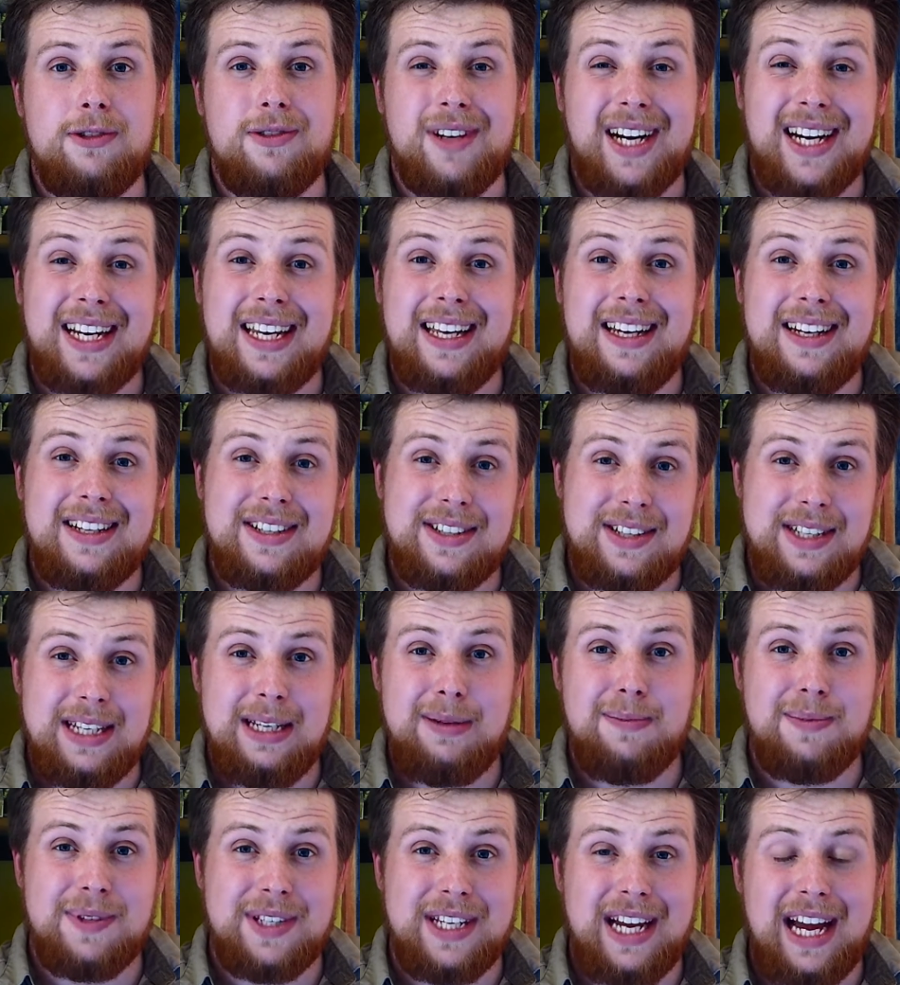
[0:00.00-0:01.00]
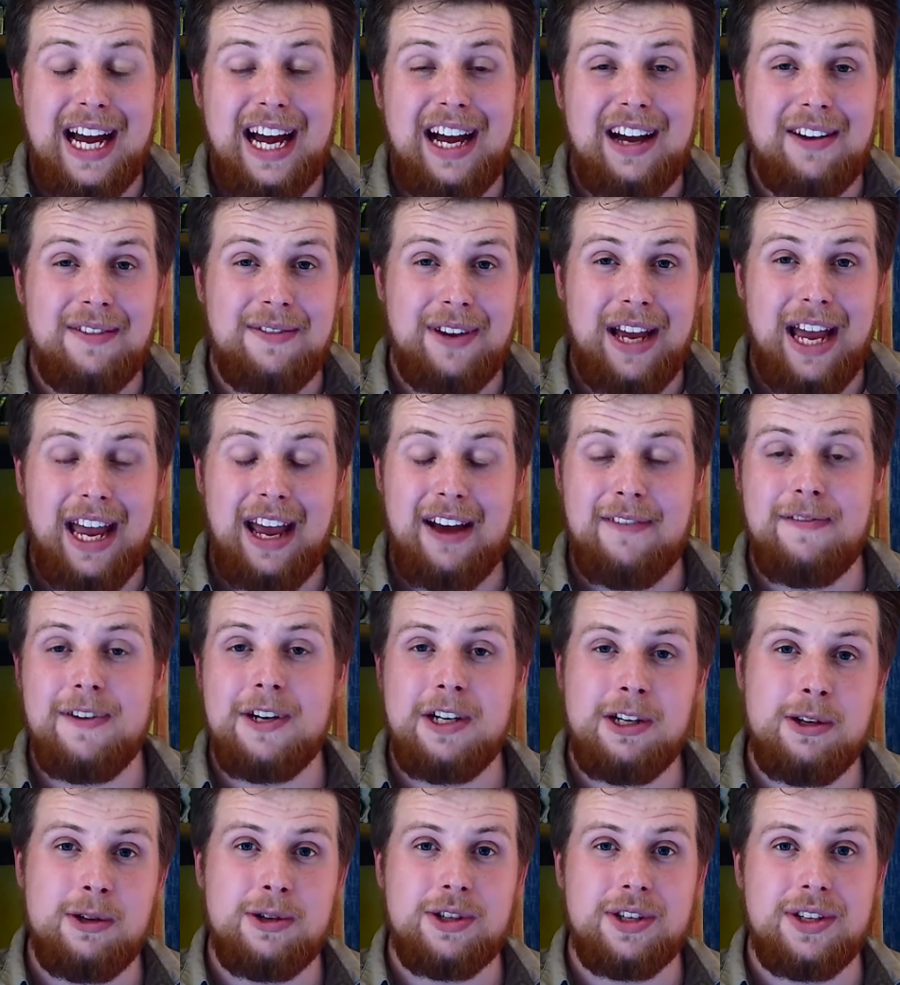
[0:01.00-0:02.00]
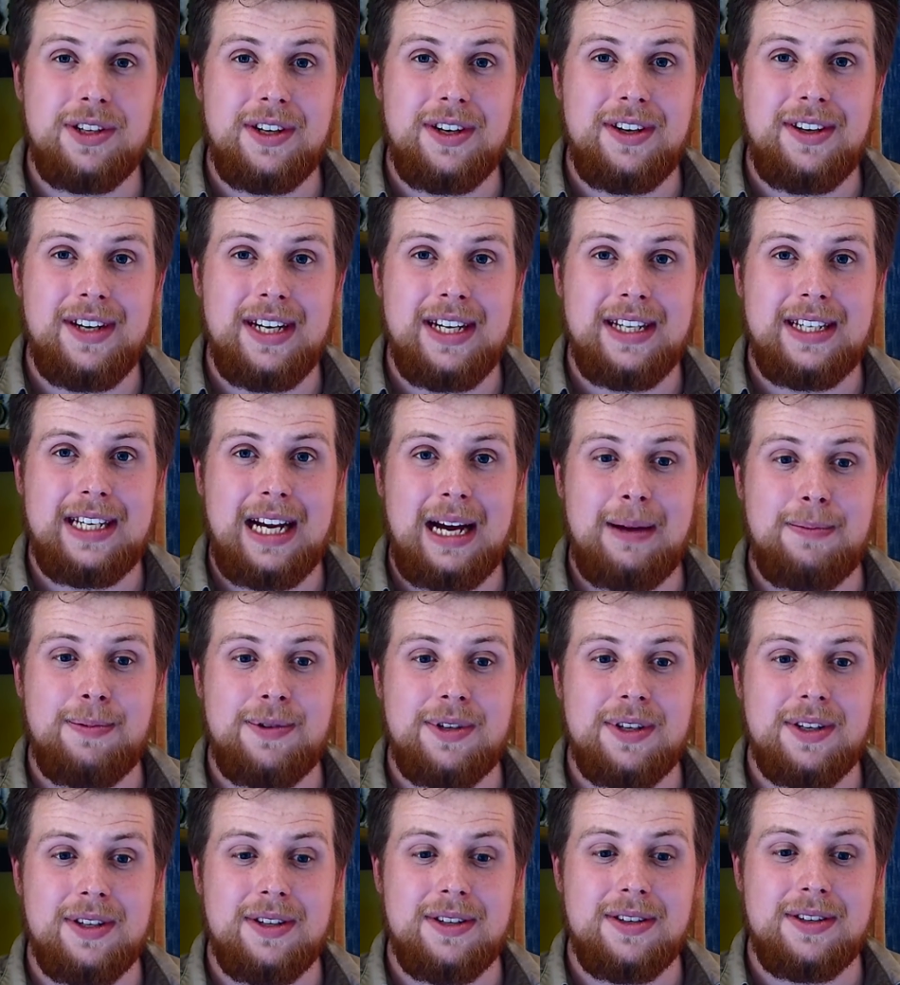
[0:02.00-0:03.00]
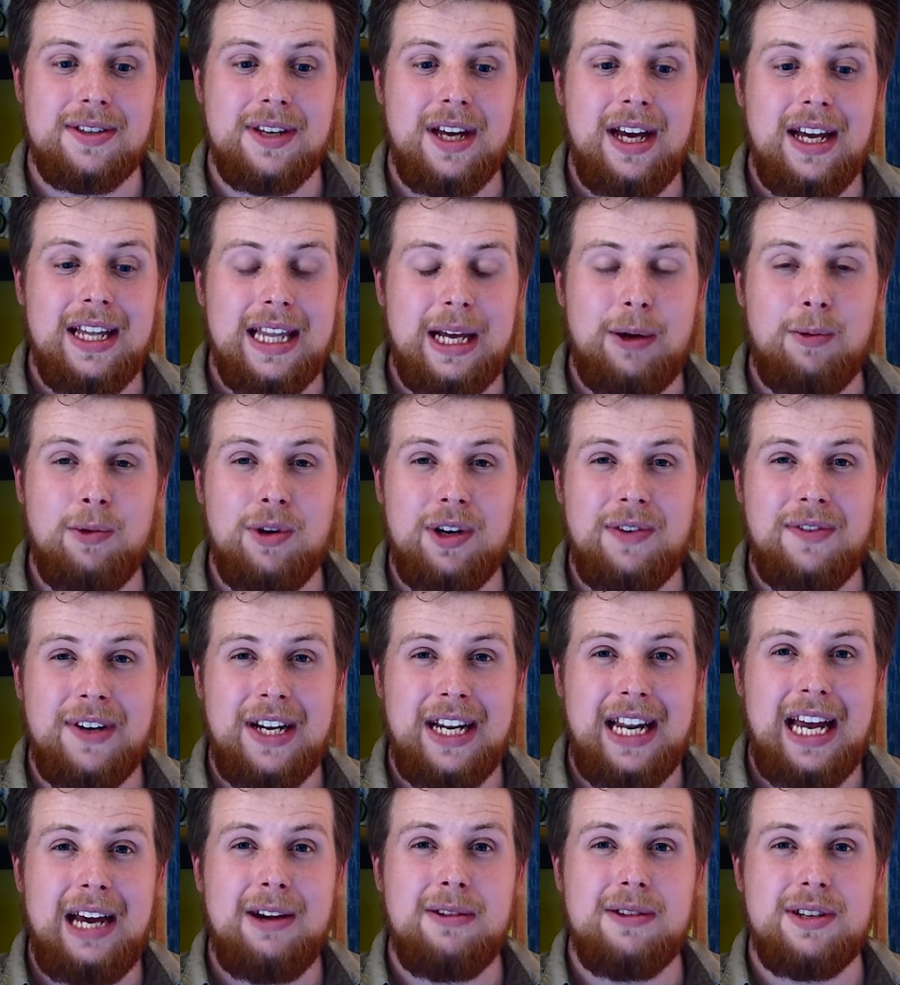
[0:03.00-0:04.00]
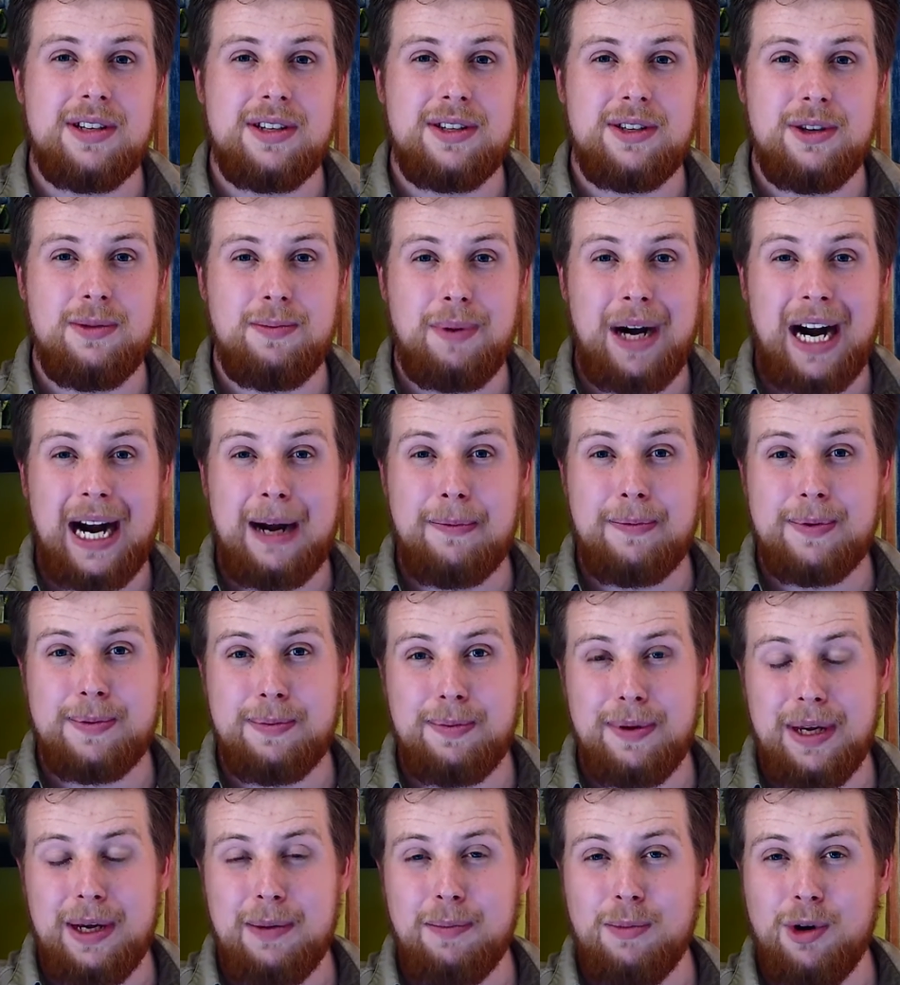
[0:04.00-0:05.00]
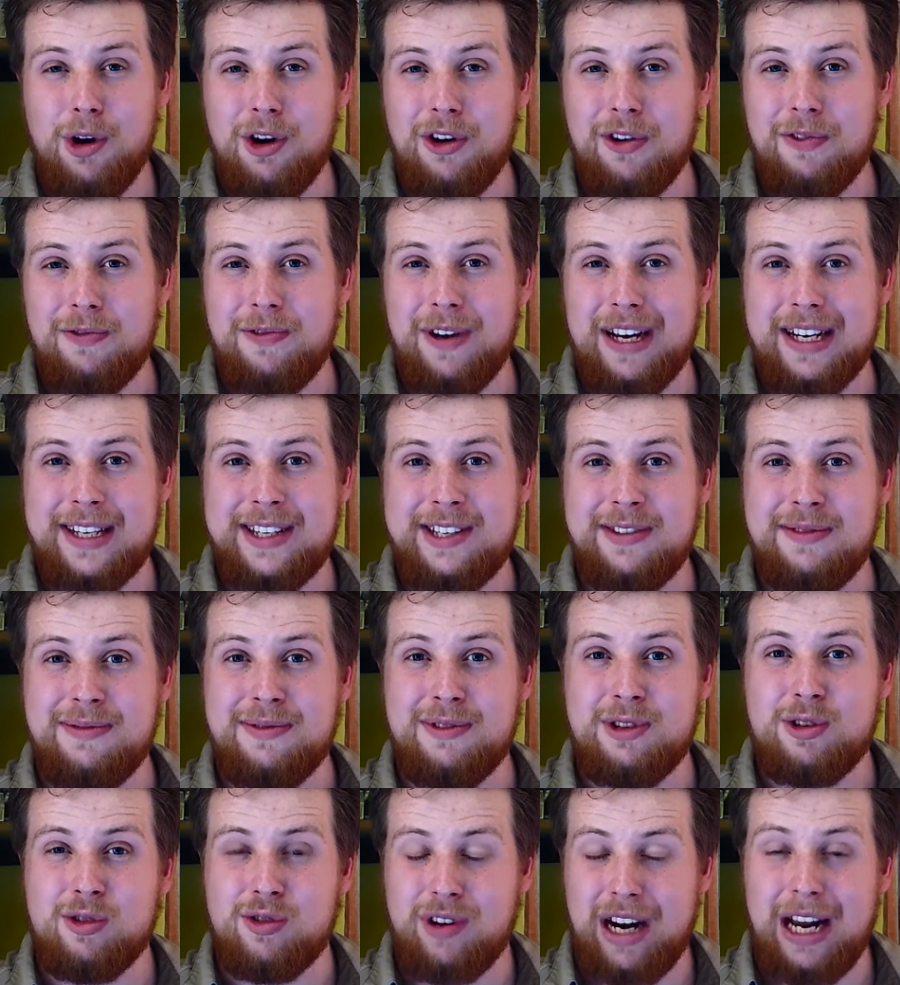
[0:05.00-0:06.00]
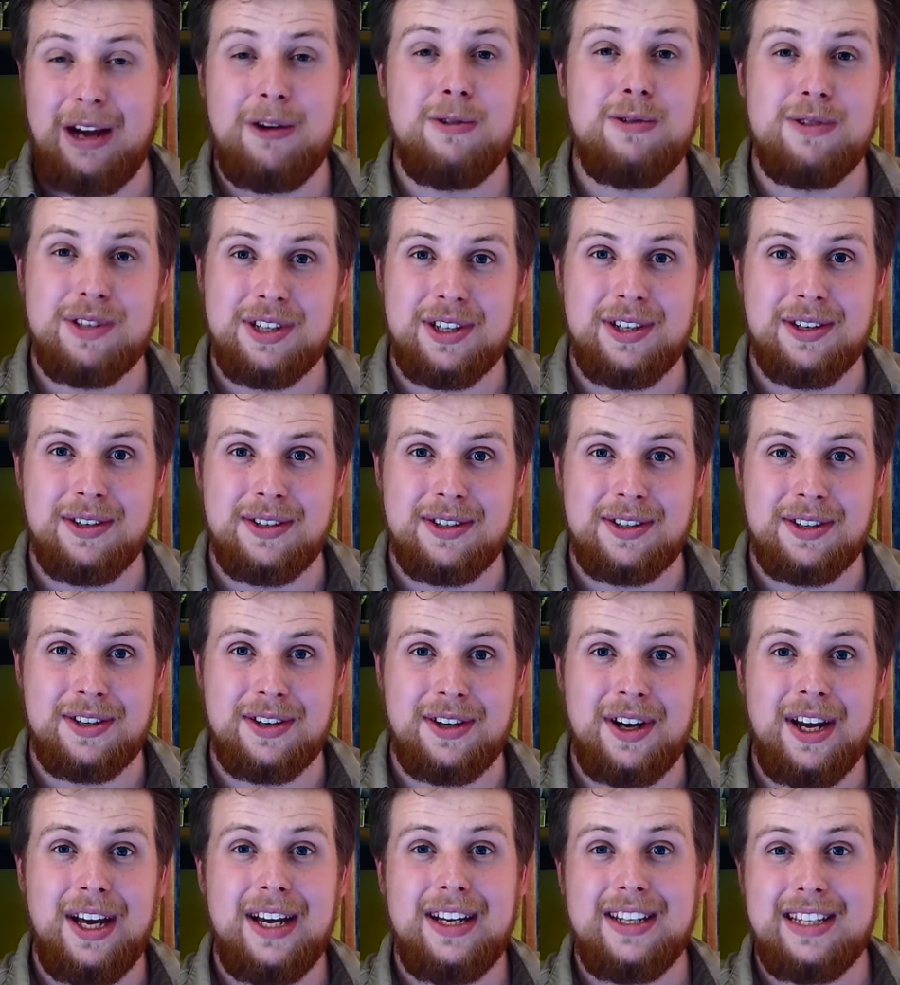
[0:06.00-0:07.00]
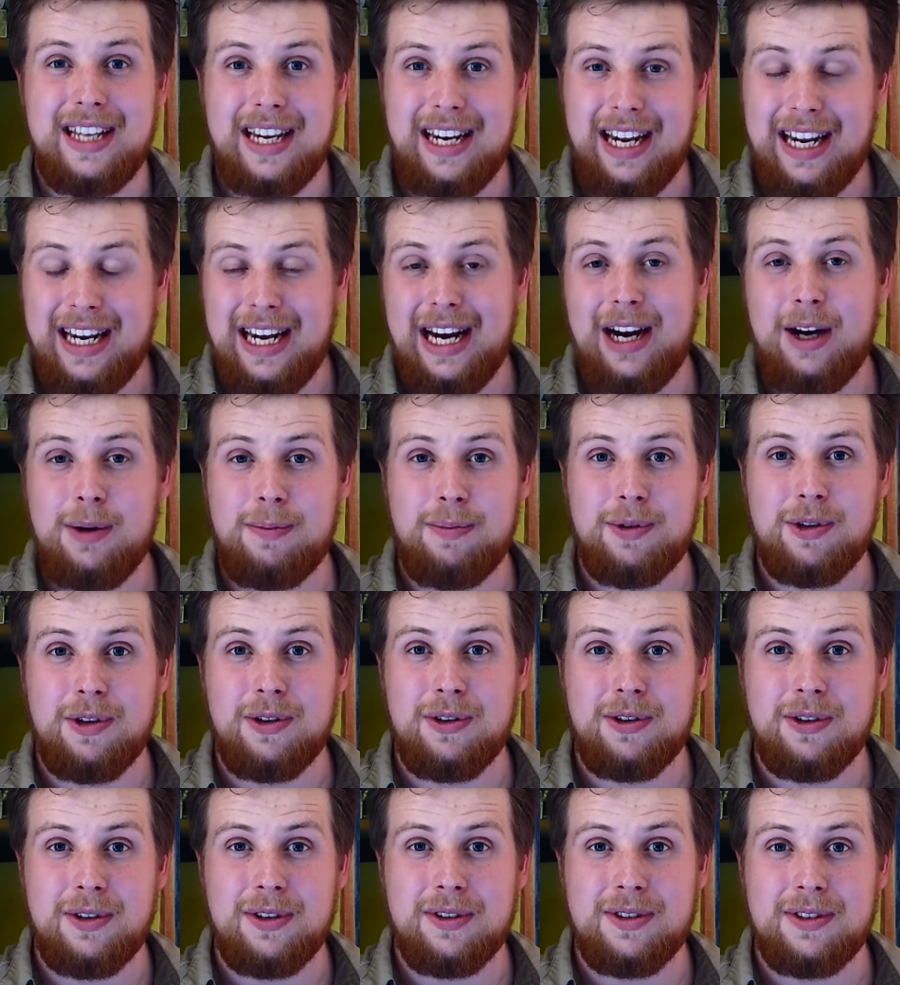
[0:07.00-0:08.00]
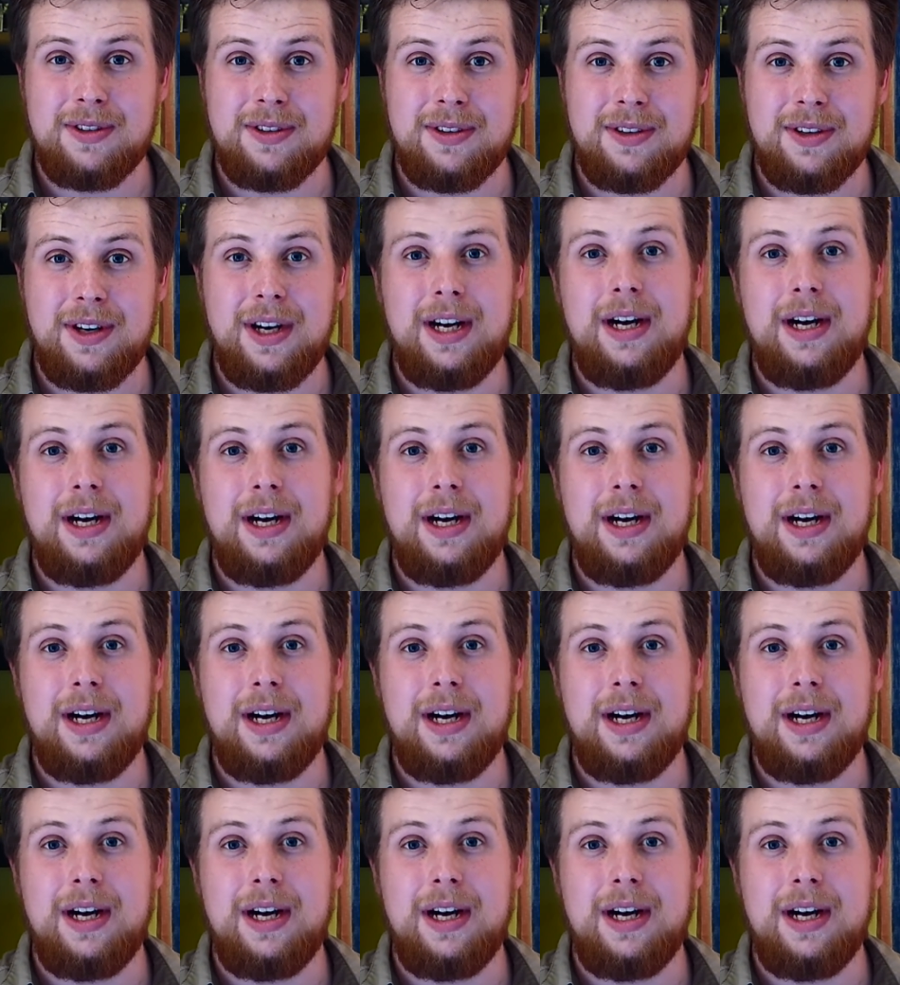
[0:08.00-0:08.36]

Dracula seems to have evolutionary adaptations that would have allowed it to perhaps be a more effective ground hunter than an airborne hunter.